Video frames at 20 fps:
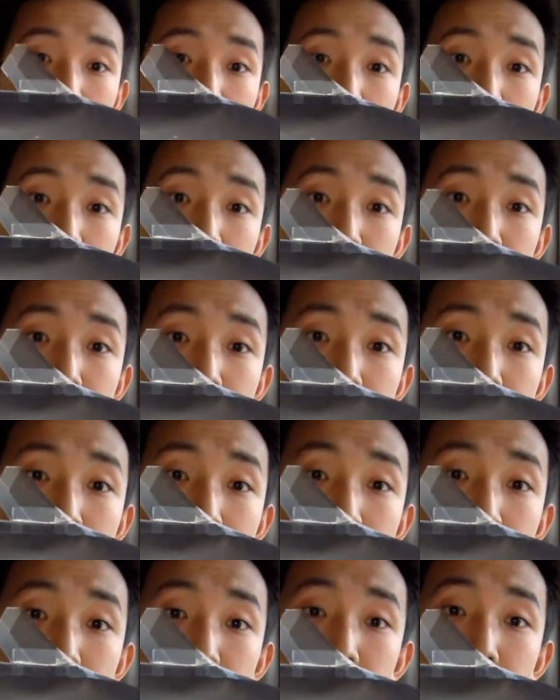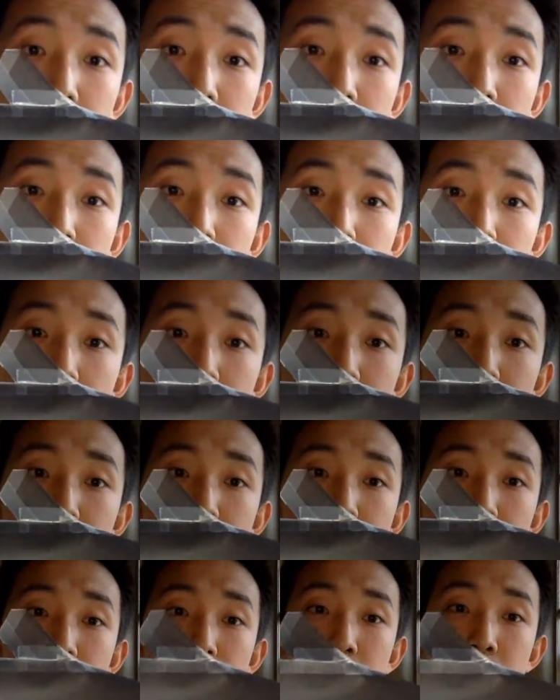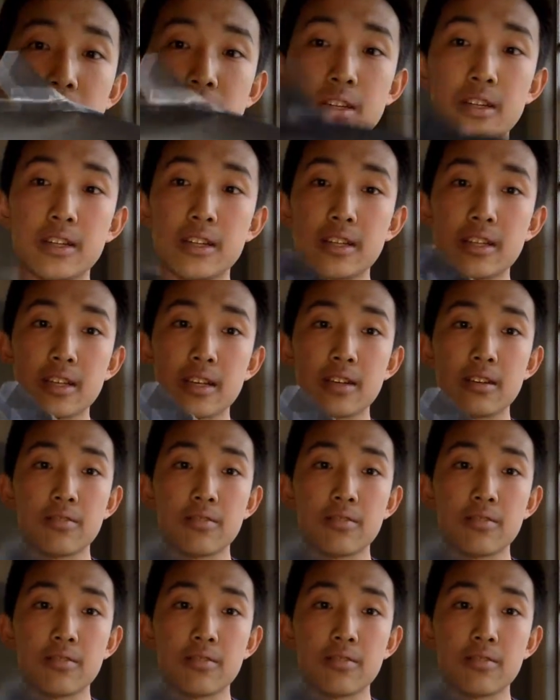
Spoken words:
this design, this Shinden design.